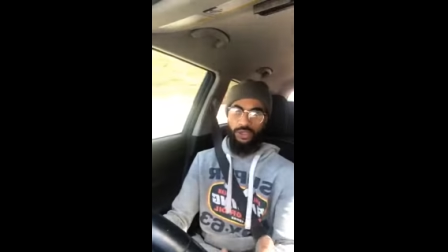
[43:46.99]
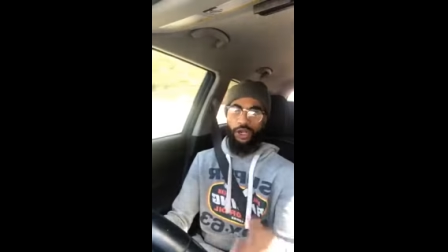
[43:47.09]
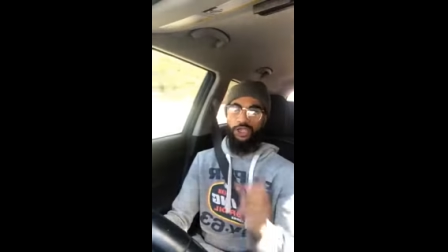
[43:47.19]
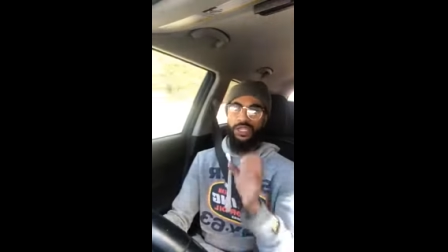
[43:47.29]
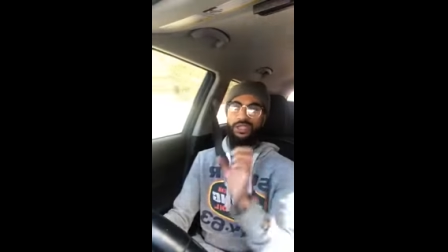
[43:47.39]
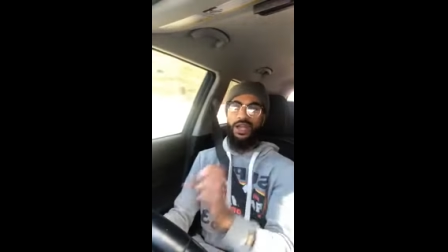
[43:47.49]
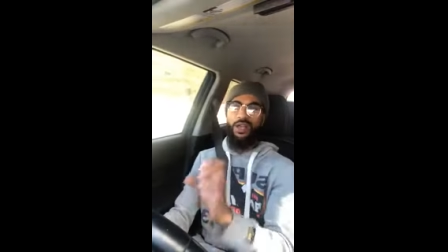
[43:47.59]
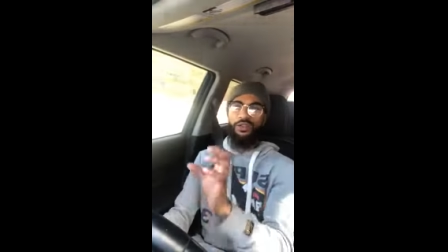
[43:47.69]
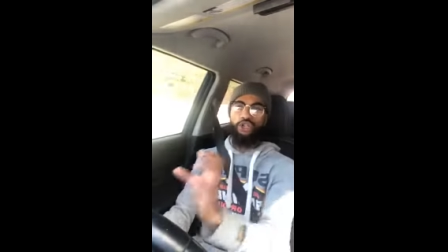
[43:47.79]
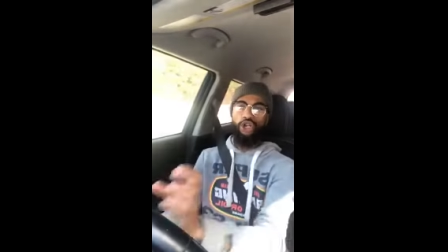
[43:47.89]
There is
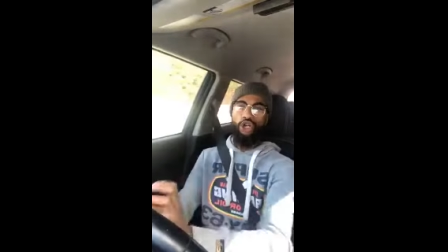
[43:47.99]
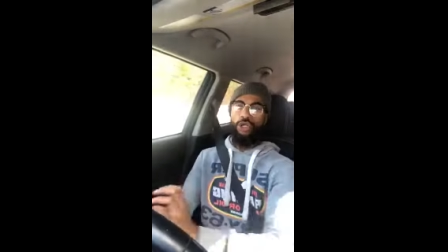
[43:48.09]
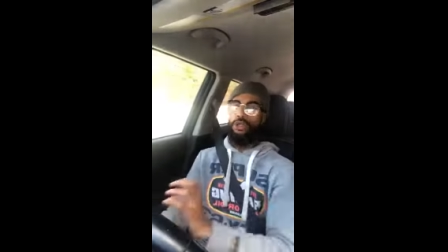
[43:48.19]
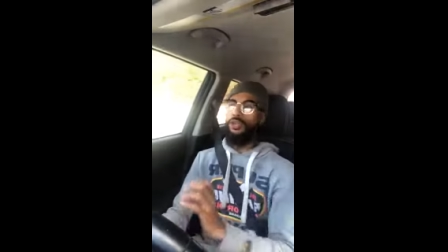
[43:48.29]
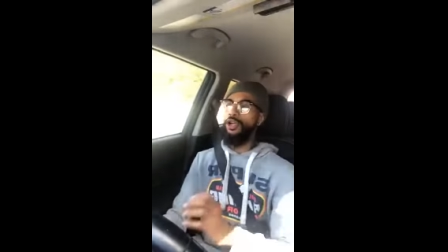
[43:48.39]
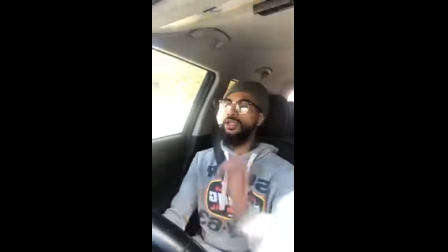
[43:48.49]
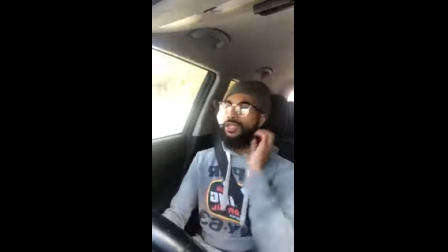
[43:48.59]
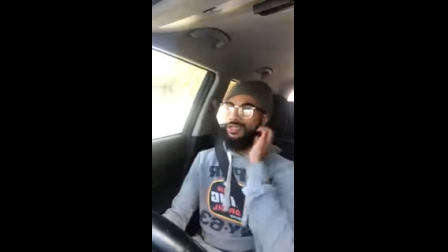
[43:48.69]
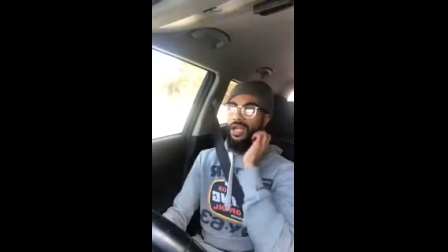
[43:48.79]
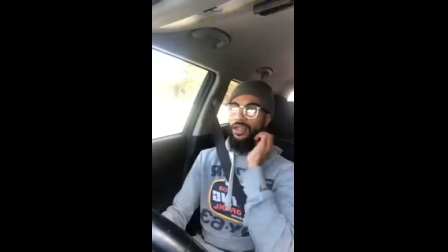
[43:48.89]
another there is
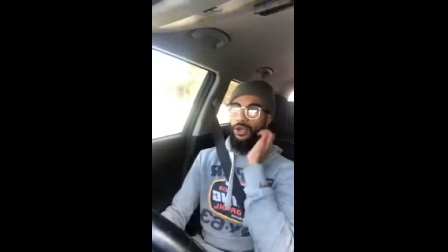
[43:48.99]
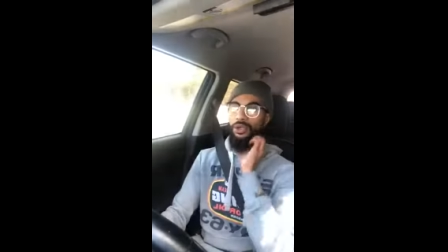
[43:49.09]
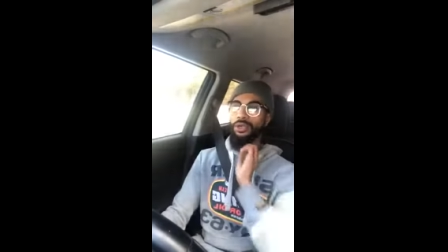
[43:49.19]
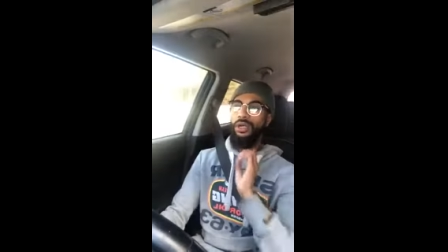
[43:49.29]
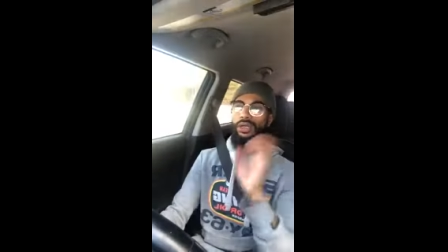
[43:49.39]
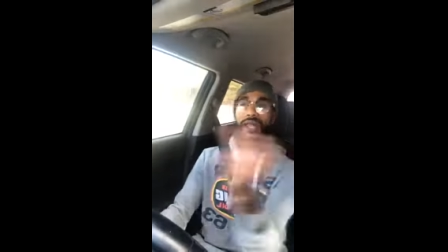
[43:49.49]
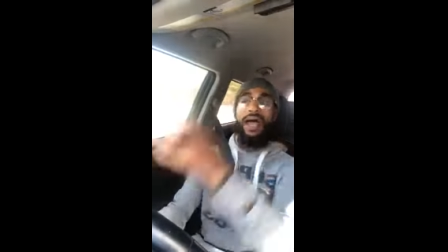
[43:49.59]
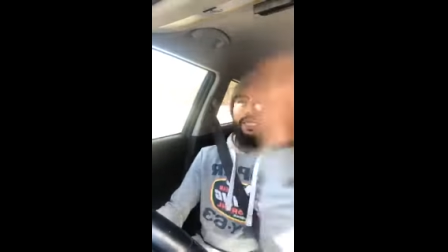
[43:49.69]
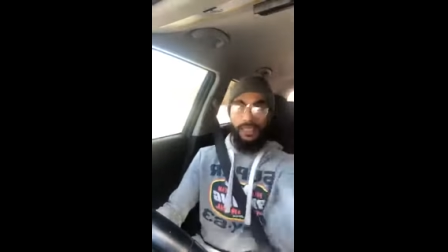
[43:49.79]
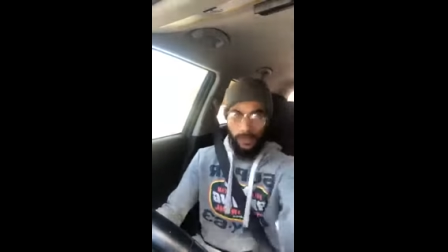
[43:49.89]
another
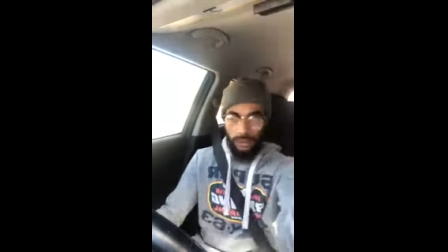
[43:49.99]
light